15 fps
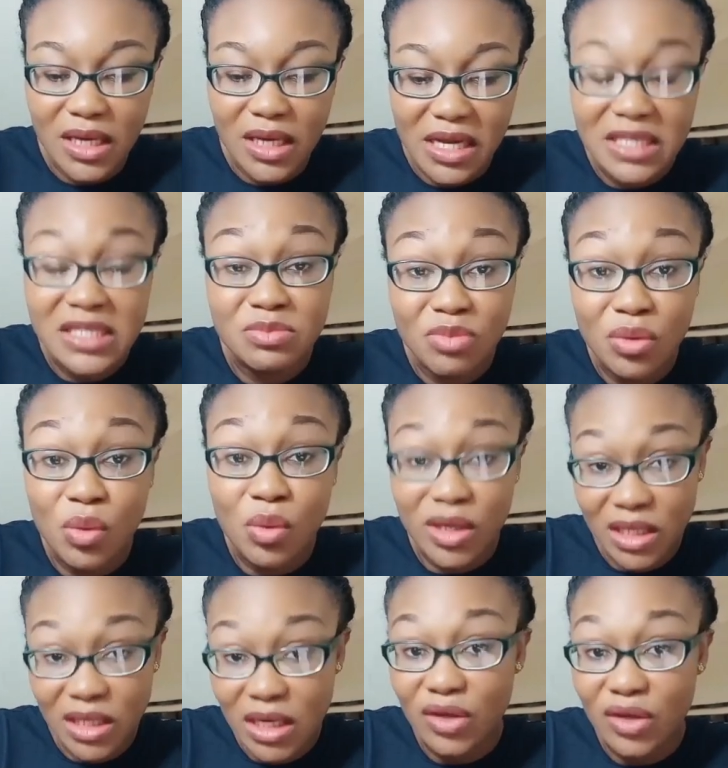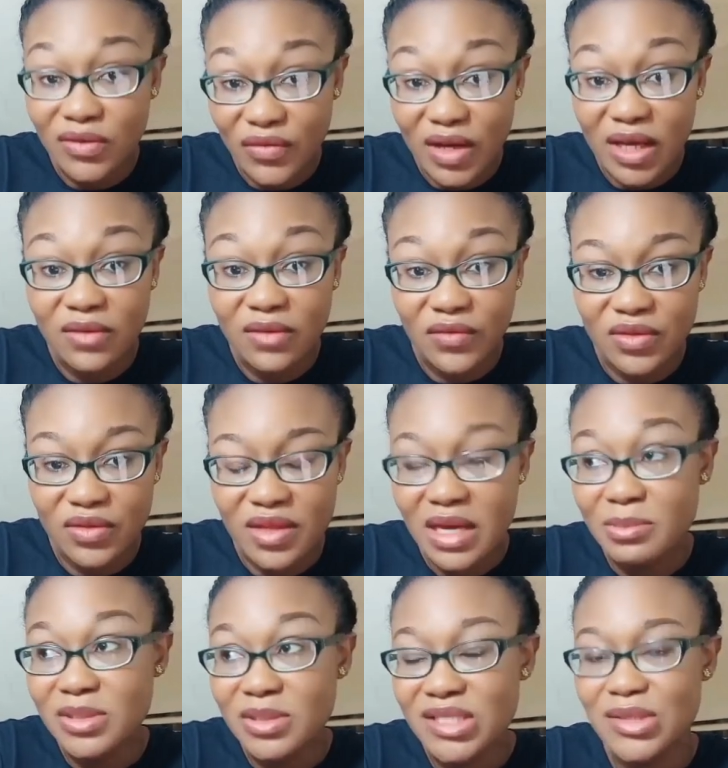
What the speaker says: It's been working out fine for them.